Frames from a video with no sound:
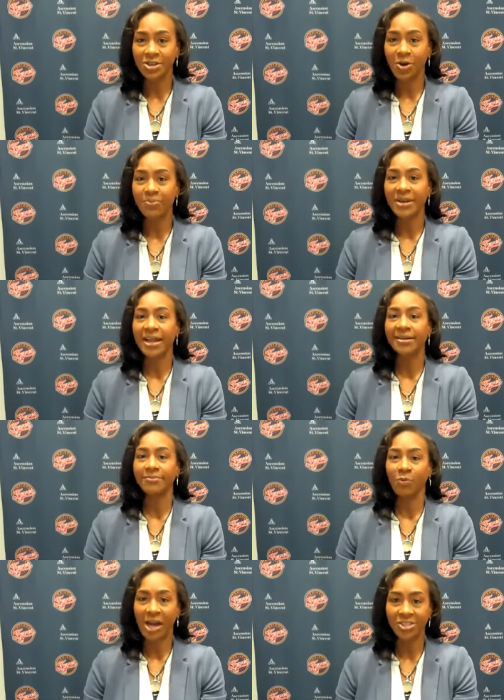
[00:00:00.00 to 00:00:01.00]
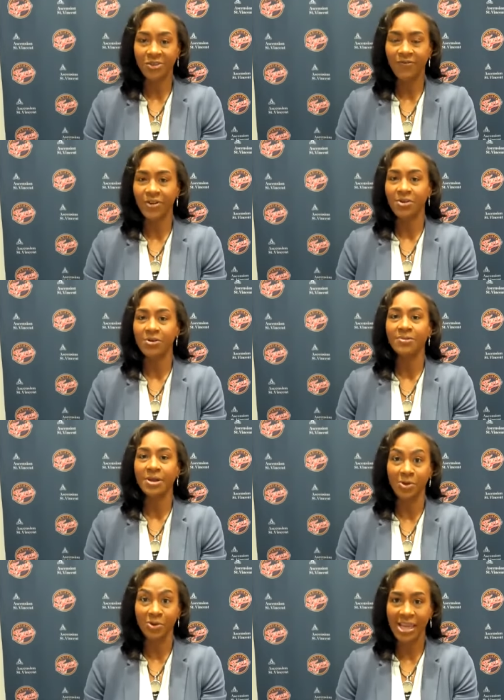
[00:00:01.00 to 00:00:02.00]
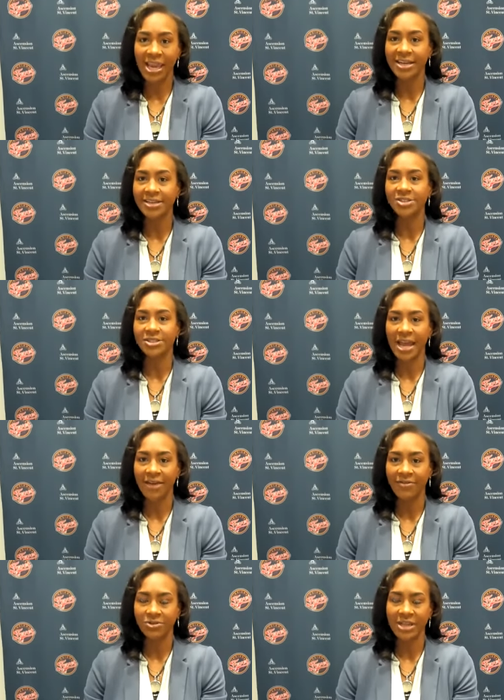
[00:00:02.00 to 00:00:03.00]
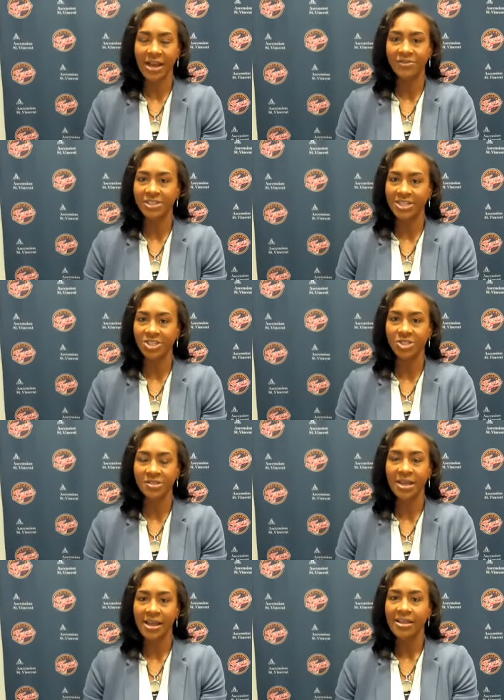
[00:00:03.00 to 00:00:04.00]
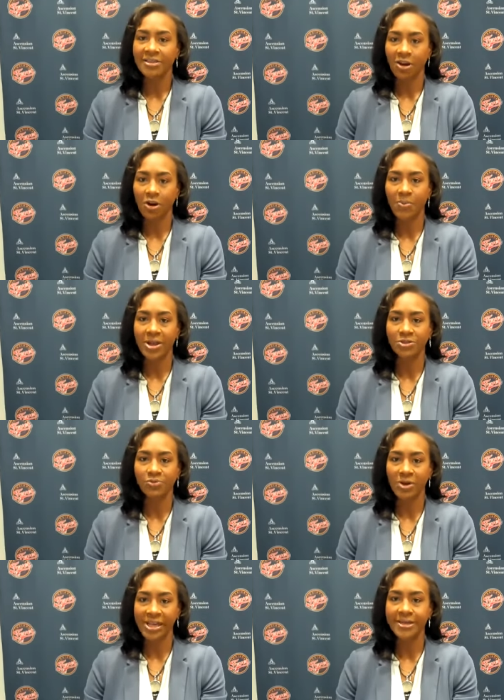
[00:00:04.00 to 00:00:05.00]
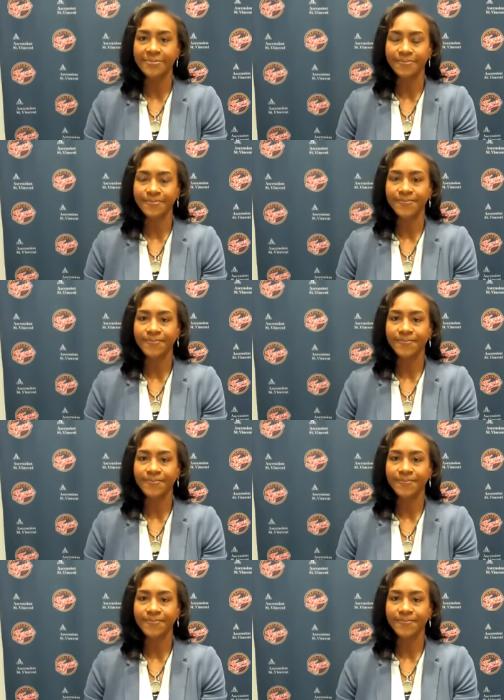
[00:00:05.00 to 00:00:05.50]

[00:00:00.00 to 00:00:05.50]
just hope that watching film, communicating, just having those conversation that our players will get it.